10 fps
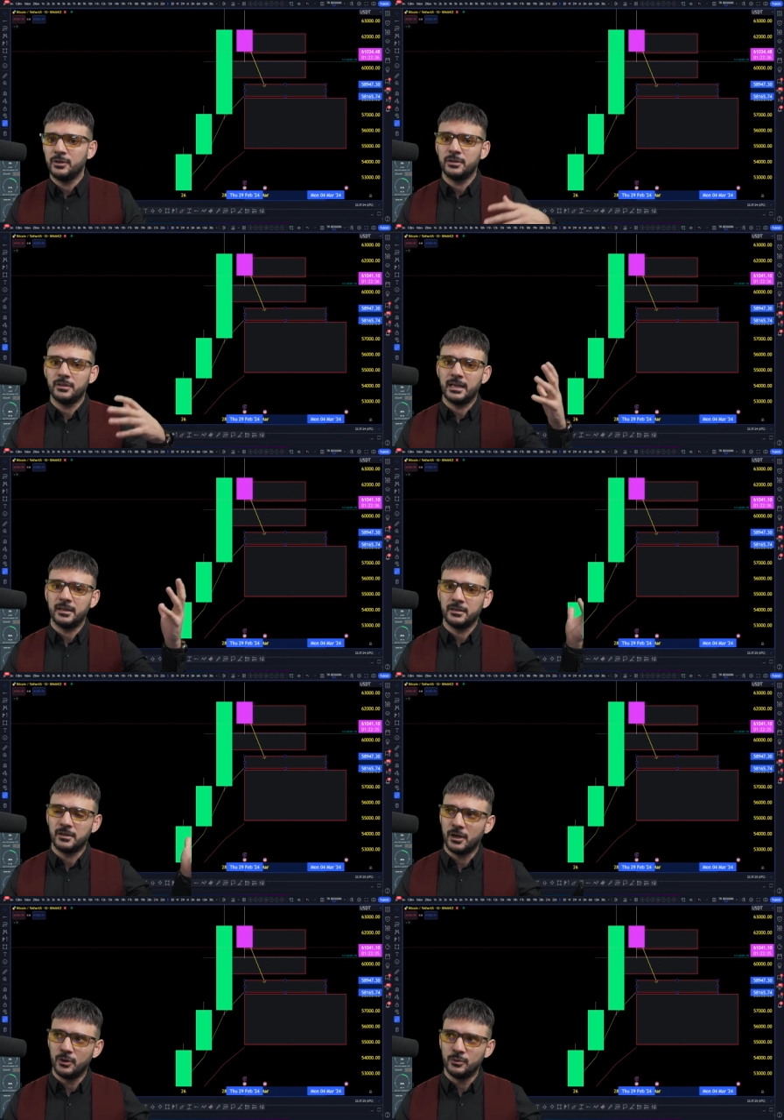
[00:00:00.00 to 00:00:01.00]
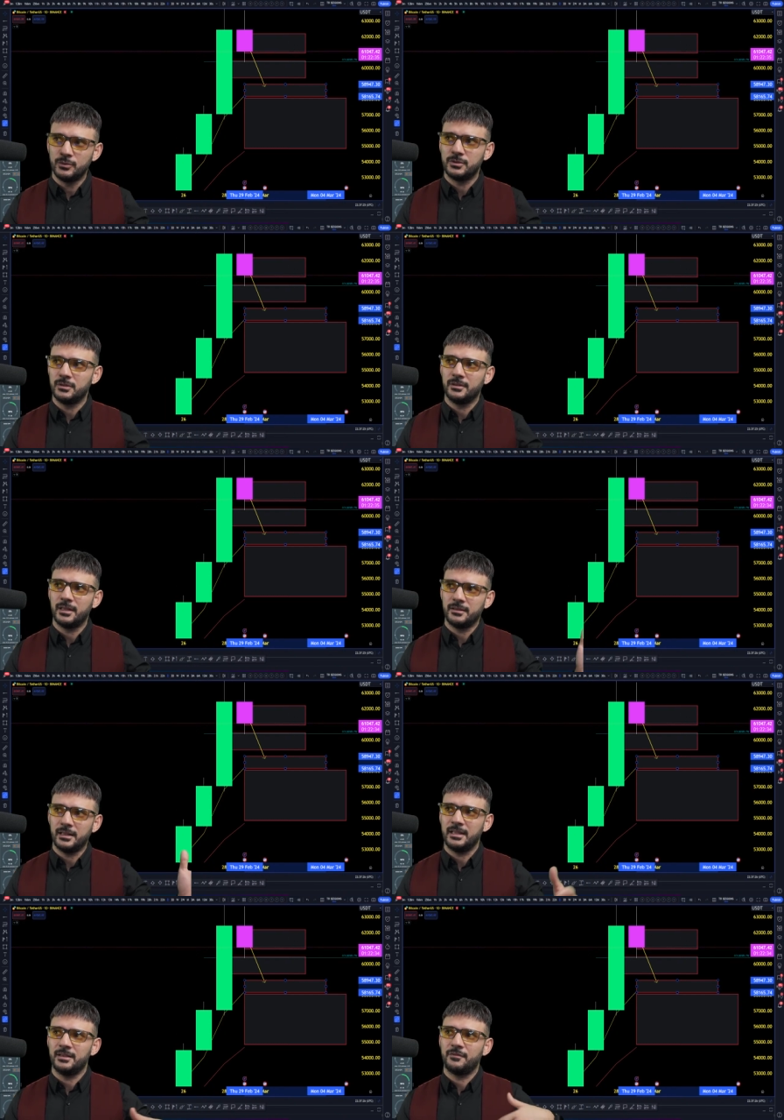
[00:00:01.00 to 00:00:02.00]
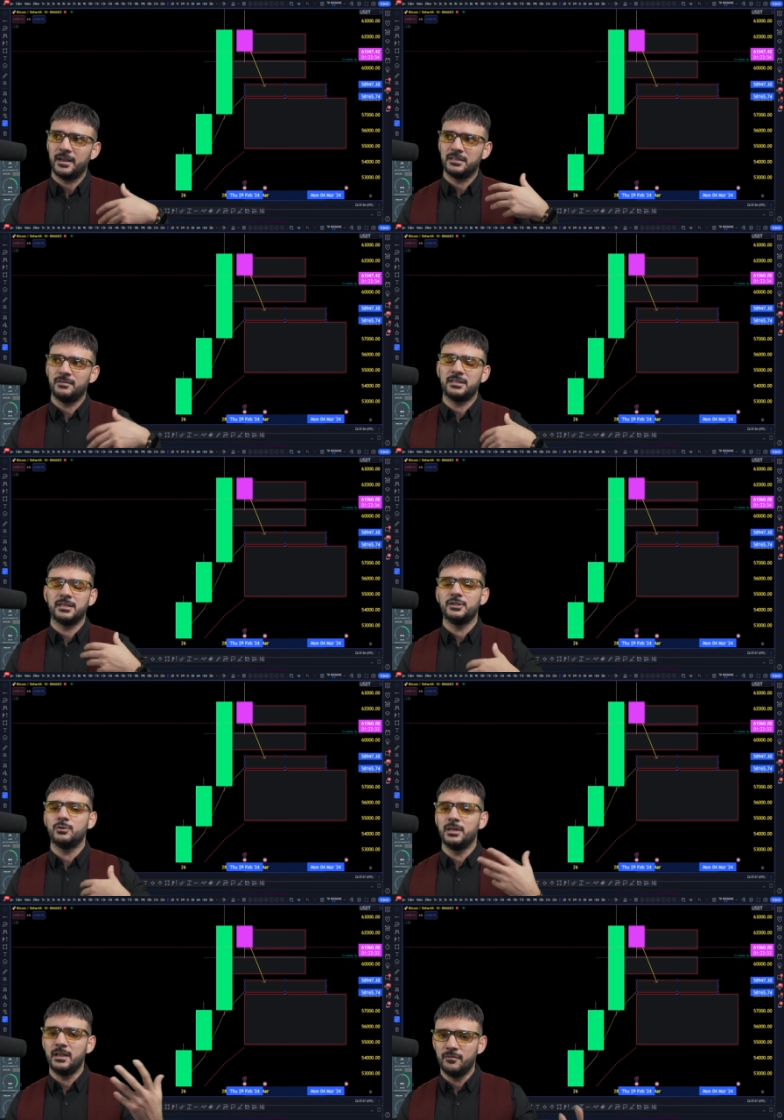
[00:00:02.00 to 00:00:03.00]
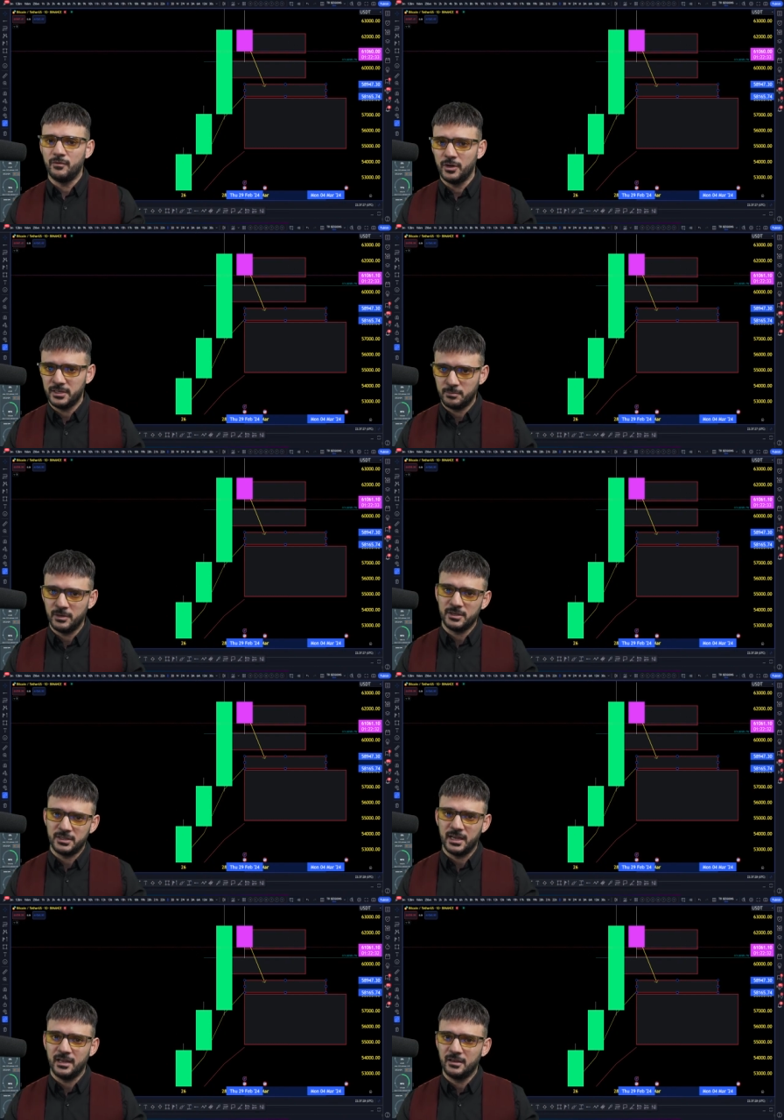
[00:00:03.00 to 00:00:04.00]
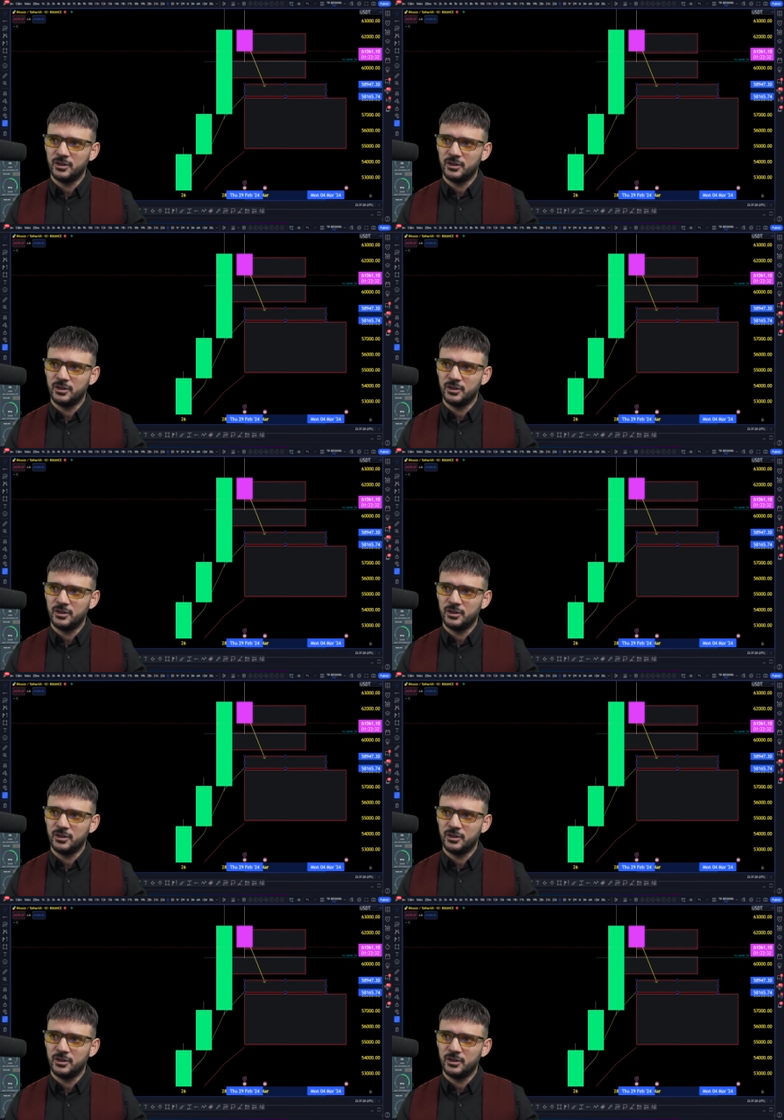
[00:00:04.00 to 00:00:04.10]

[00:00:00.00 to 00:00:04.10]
you then goes they, they effectively send you an invoice per se.